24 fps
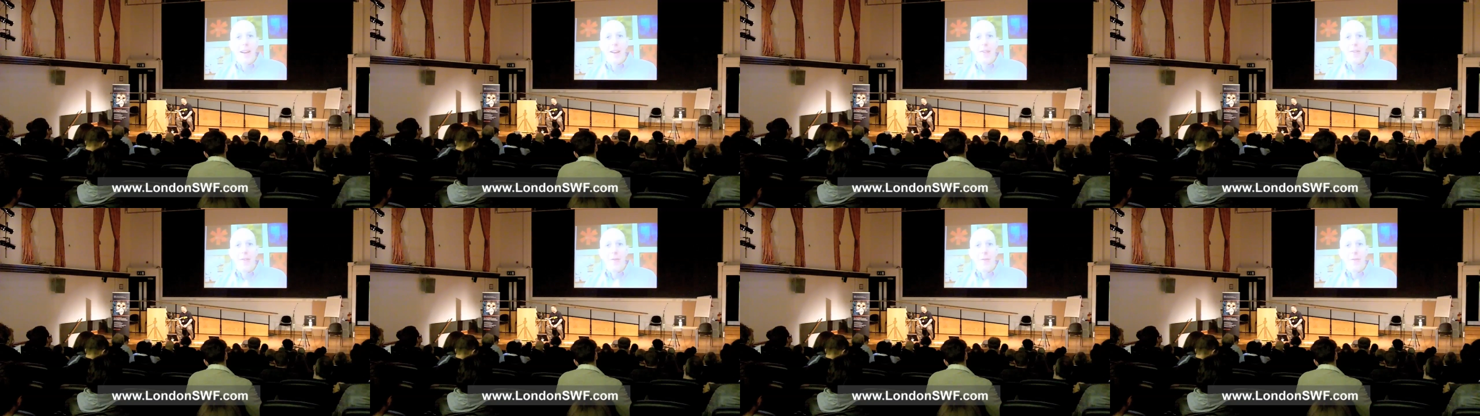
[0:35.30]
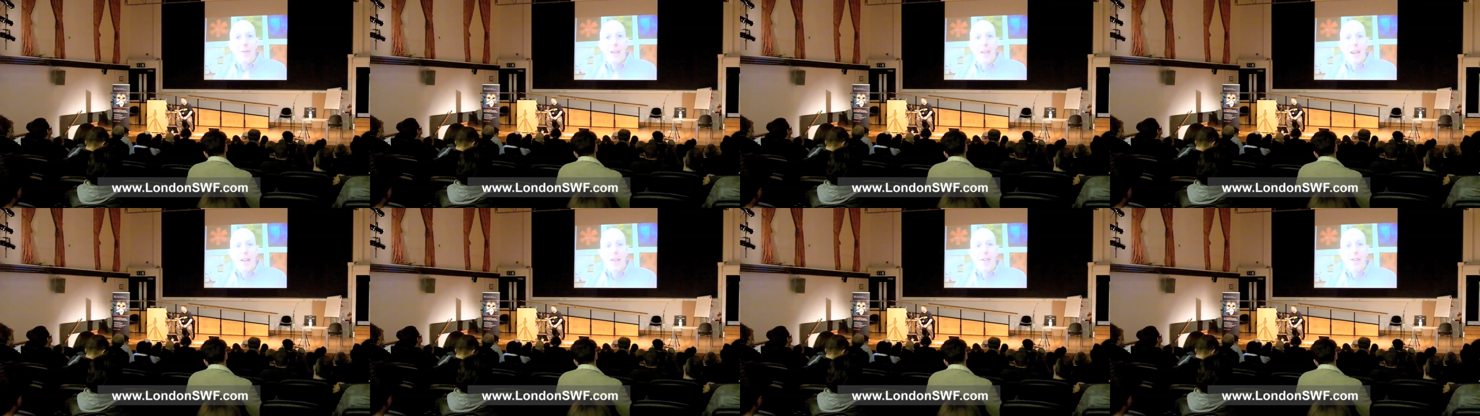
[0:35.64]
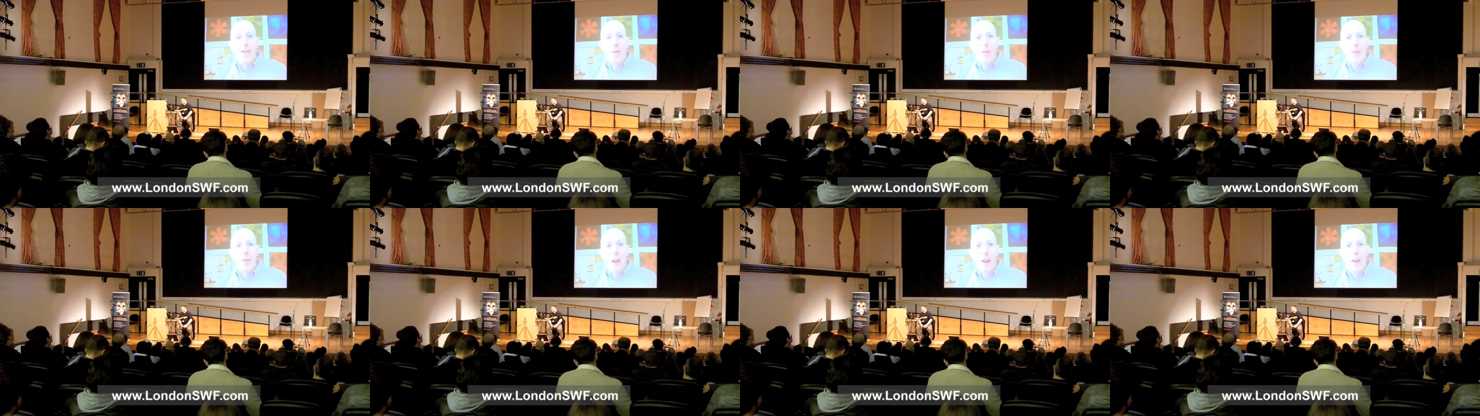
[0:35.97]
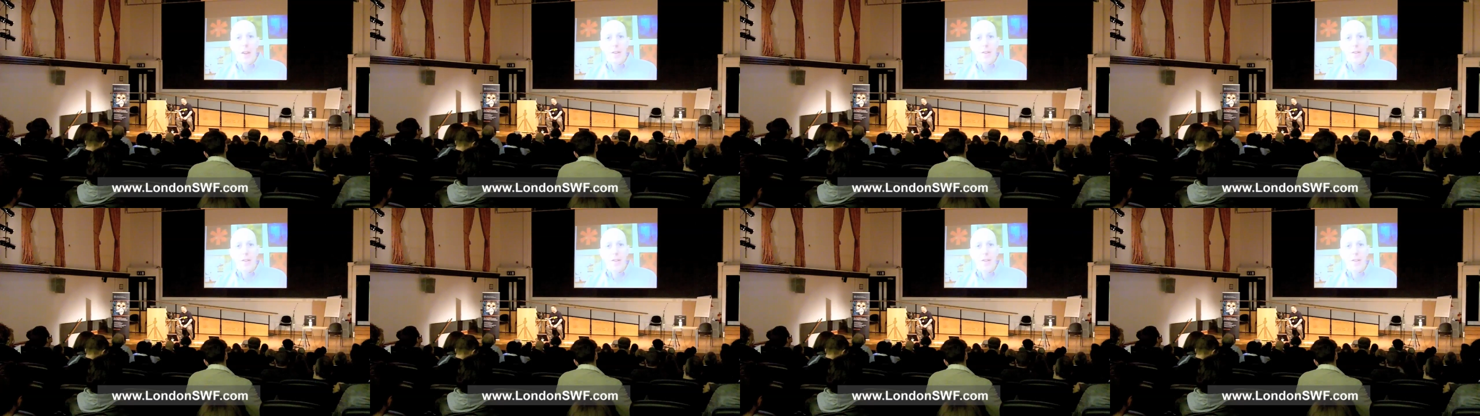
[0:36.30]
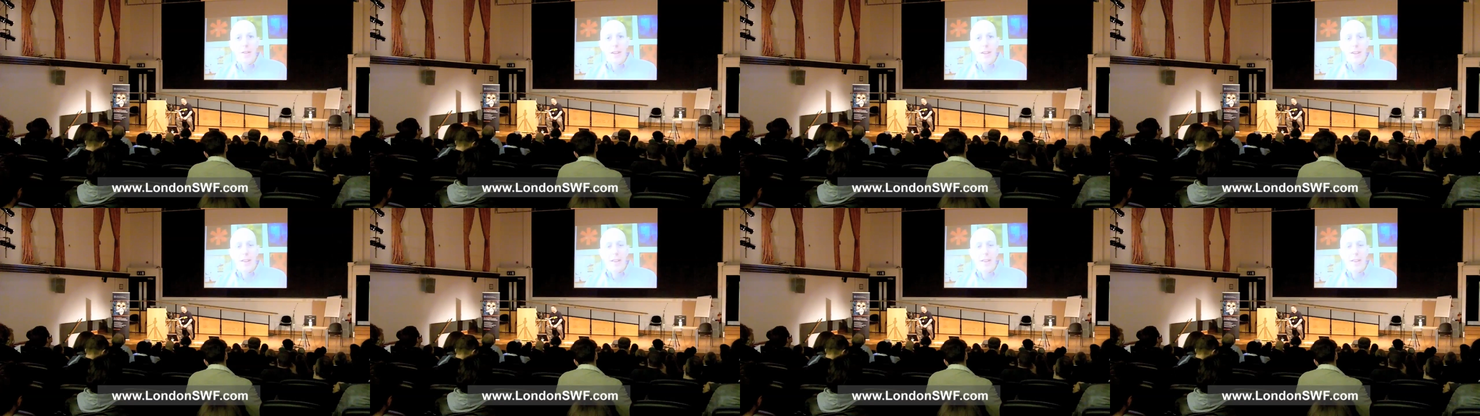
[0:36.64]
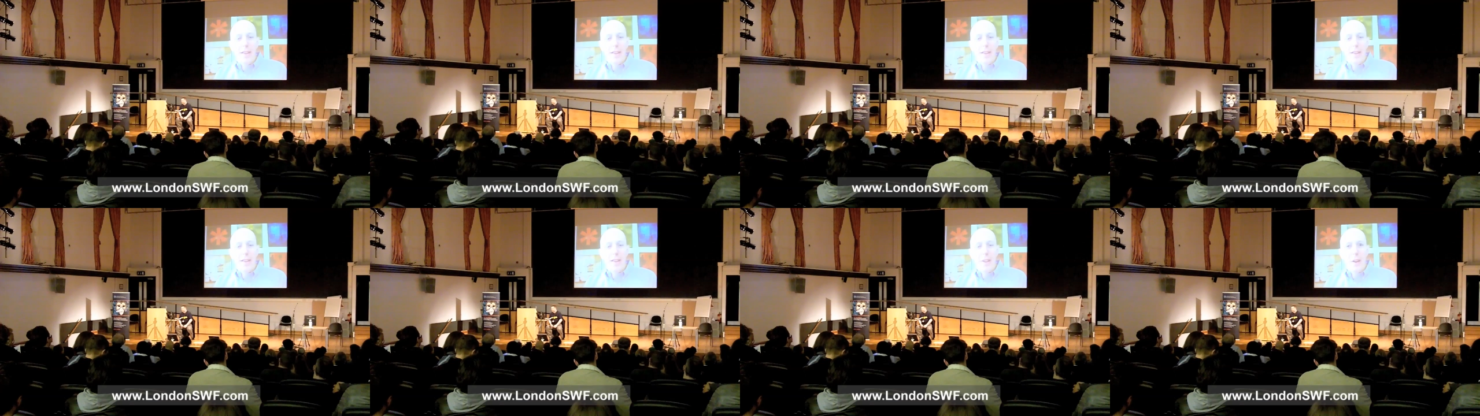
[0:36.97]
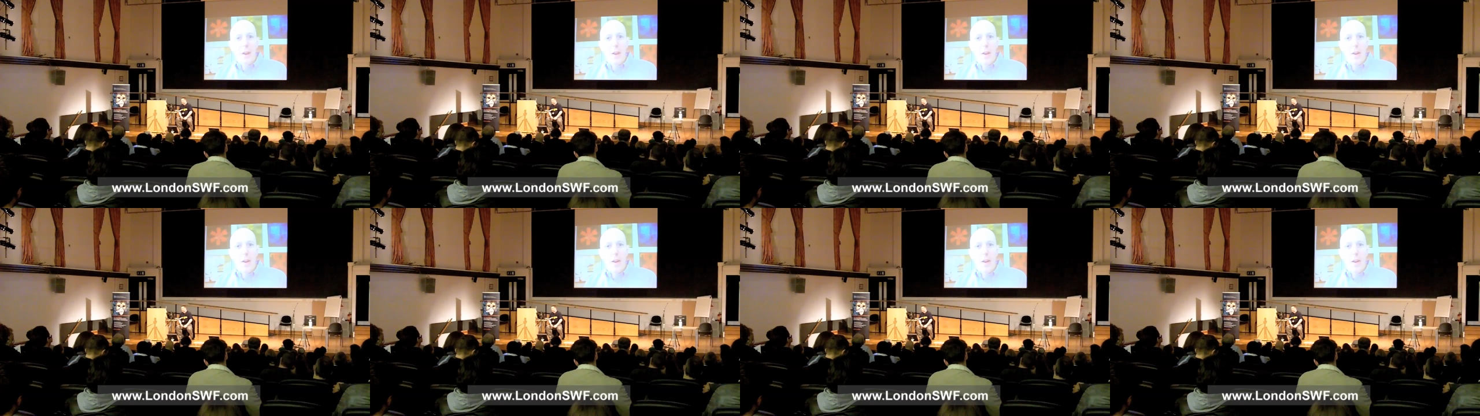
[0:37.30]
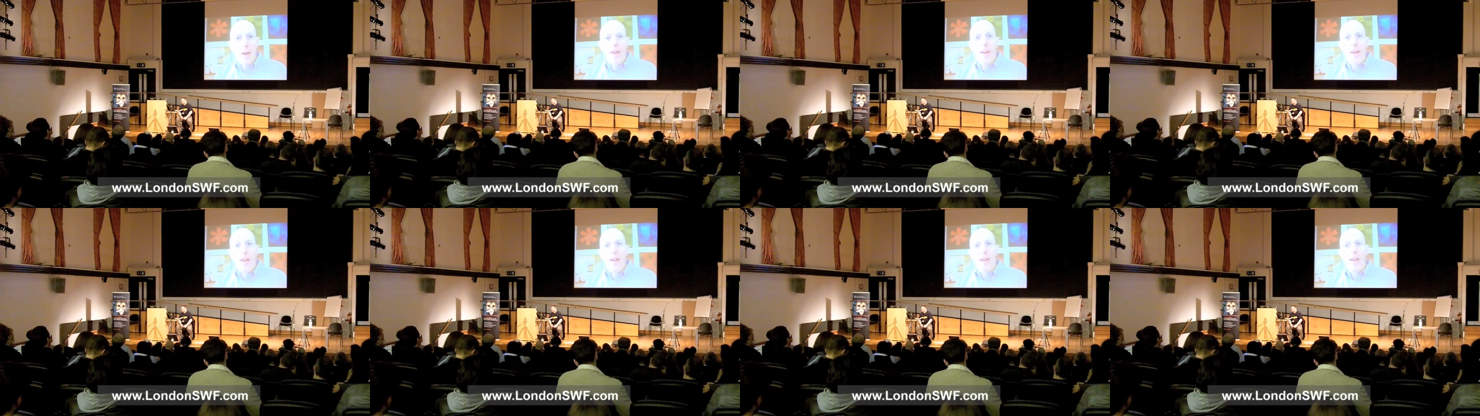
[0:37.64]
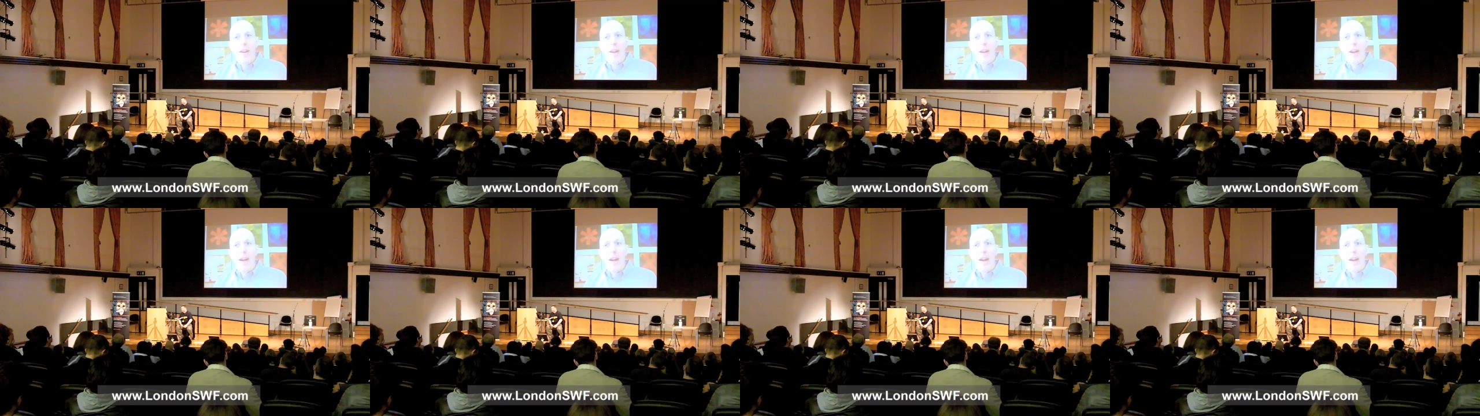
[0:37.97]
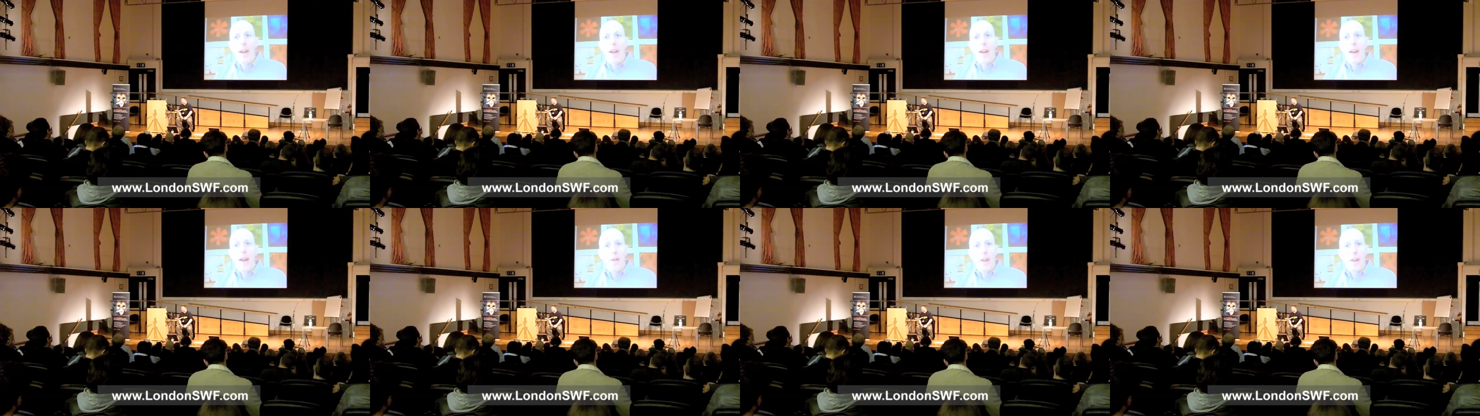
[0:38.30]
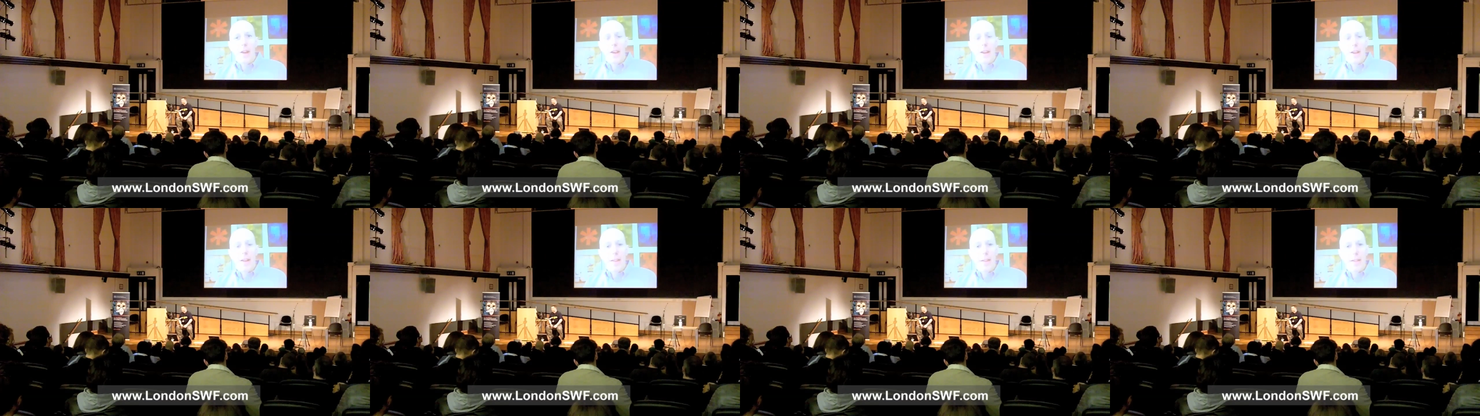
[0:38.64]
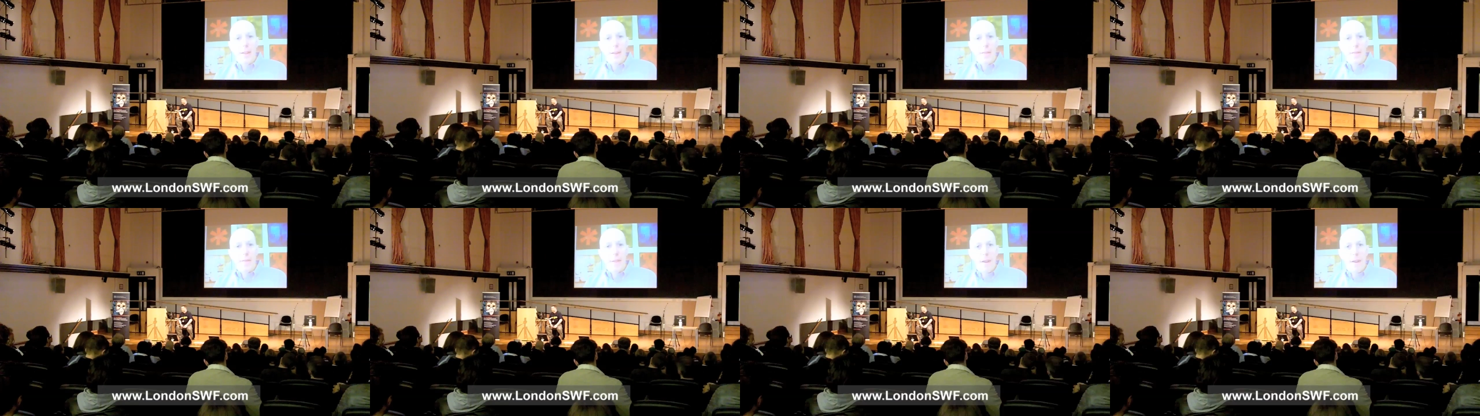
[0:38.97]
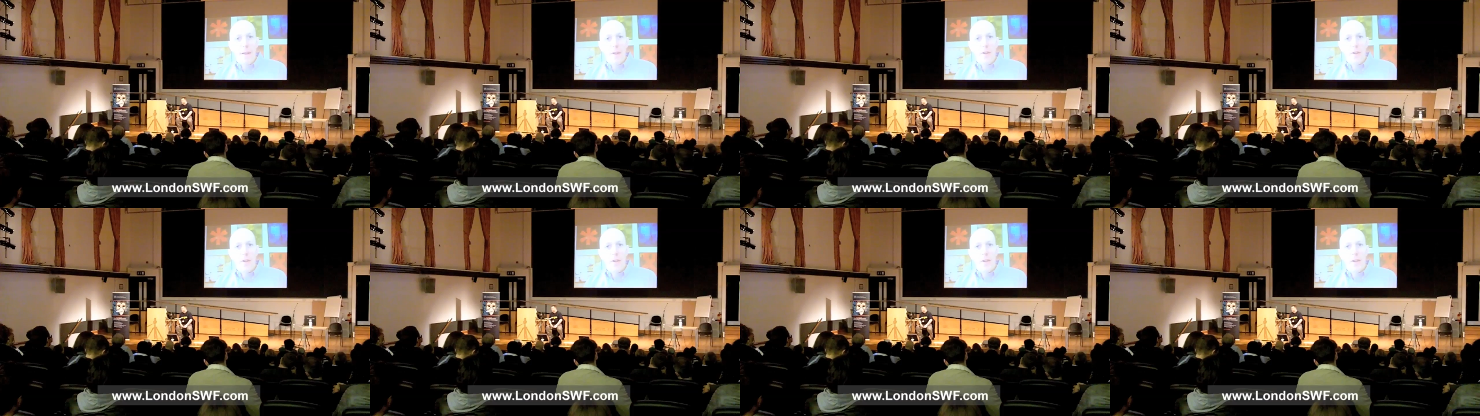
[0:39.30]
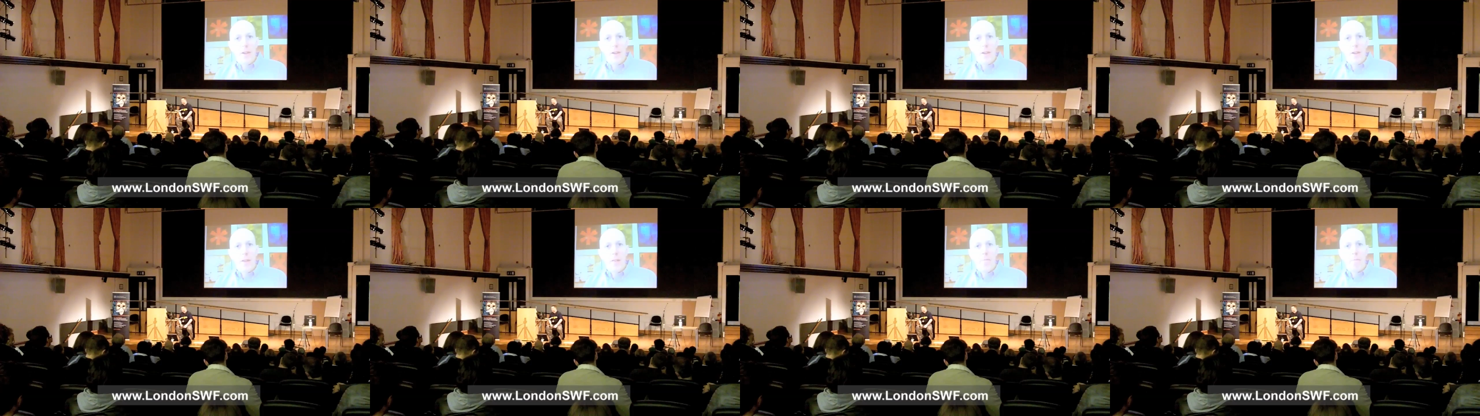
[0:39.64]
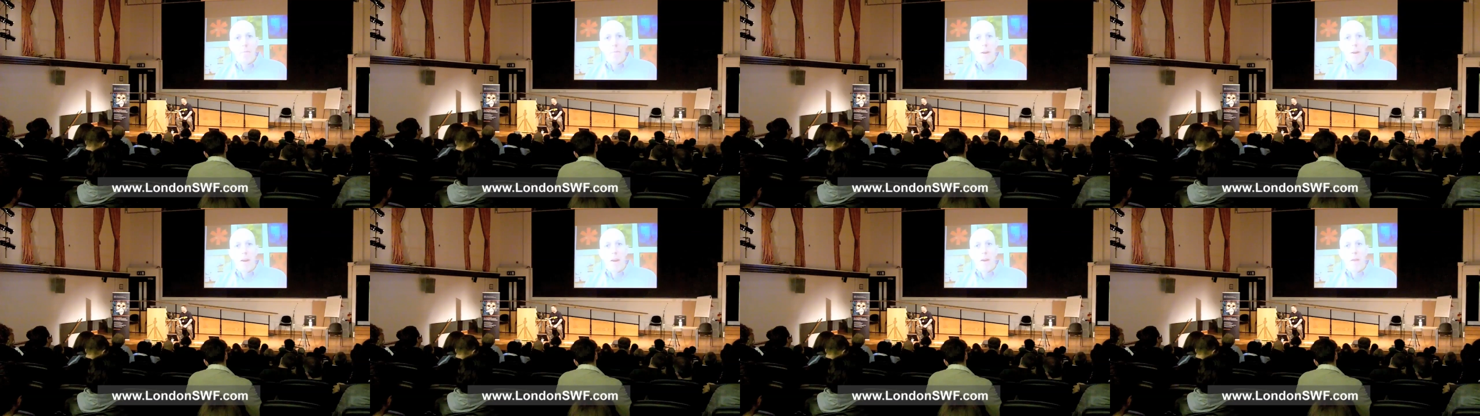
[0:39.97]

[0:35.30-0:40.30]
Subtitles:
No face is visible, so there are no lips to read.